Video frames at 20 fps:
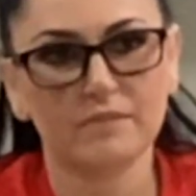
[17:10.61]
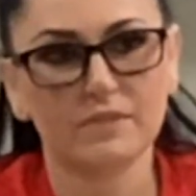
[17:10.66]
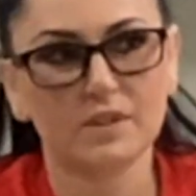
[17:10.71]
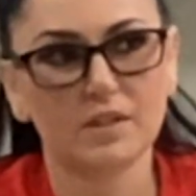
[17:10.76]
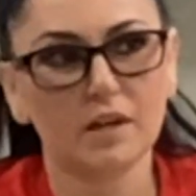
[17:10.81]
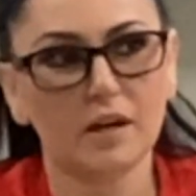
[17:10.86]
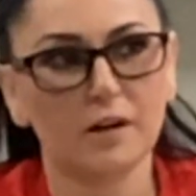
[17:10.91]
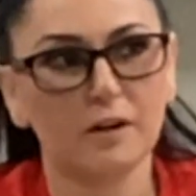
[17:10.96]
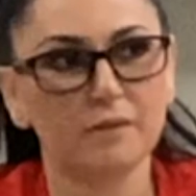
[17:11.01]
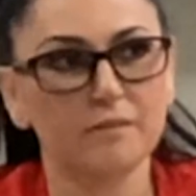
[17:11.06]

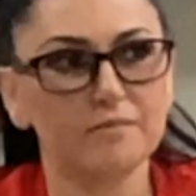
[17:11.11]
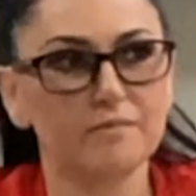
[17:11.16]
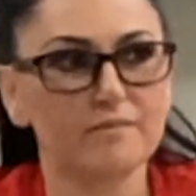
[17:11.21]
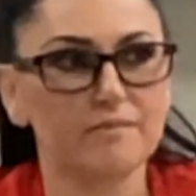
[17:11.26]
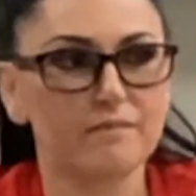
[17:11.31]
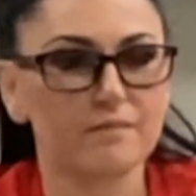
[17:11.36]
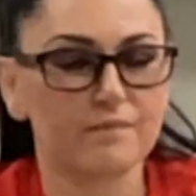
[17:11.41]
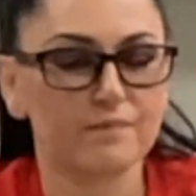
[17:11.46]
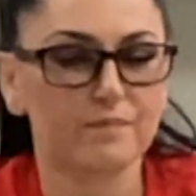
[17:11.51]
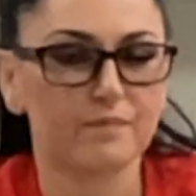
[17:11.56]
So
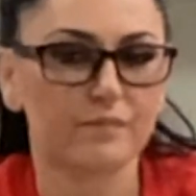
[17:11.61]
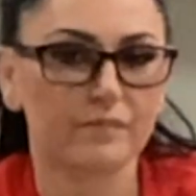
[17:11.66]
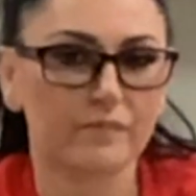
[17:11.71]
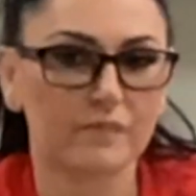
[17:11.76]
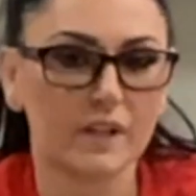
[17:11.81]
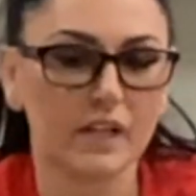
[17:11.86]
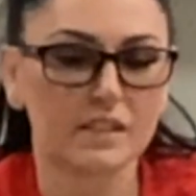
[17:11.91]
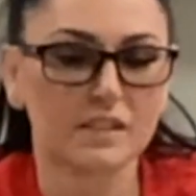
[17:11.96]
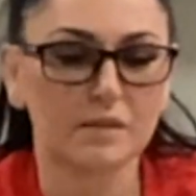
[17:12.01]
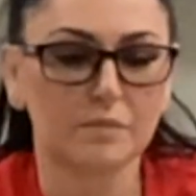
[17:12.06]

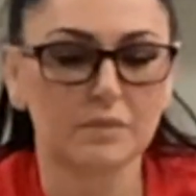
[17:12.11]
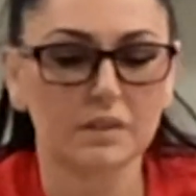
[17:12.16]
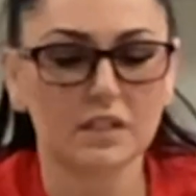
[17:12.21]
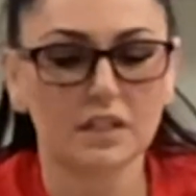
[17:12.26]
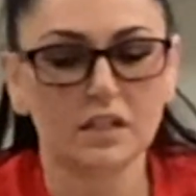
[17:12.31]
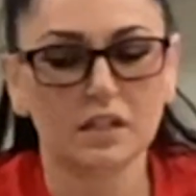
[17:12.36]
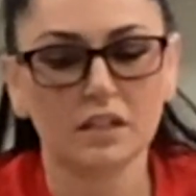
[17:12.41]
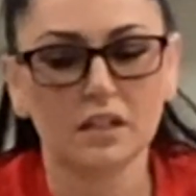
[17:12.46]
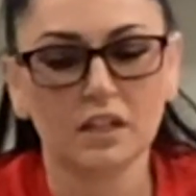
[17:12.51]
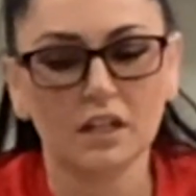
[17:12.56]
that's something
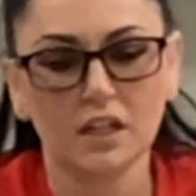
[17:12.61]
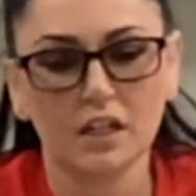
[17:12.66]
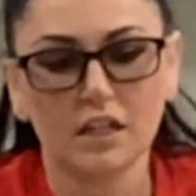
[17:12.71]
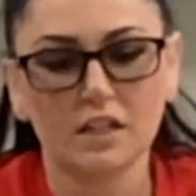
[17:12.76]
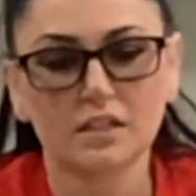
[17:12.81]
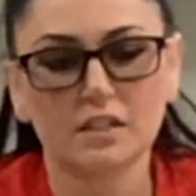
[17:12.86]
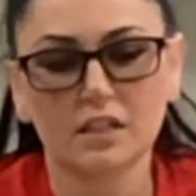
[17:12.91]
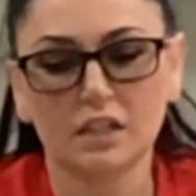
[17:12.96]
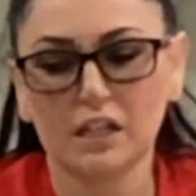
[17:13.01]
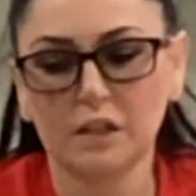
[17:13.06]
to
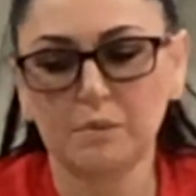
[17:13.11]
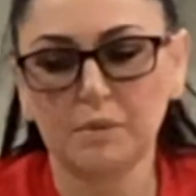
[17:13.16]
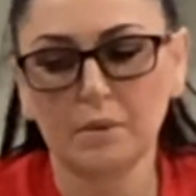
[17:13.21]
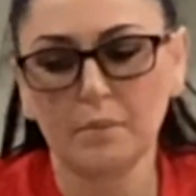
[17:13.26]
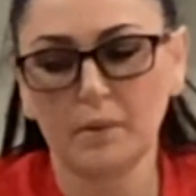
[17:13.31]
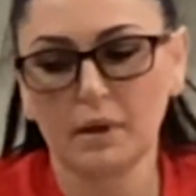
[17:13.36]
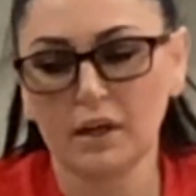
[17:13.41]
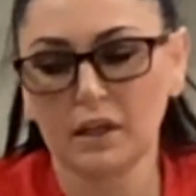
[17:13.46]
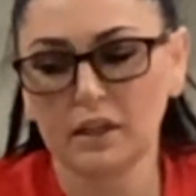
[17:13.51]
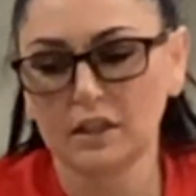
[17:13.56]
keep
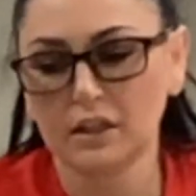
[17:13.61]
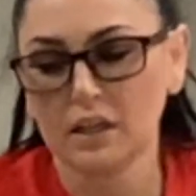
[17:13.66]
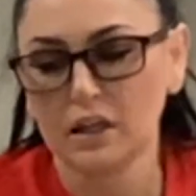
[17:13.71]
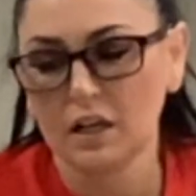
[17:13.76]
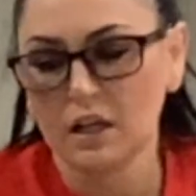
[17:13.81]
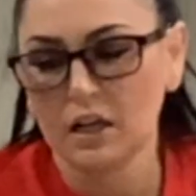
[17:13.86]
in mind.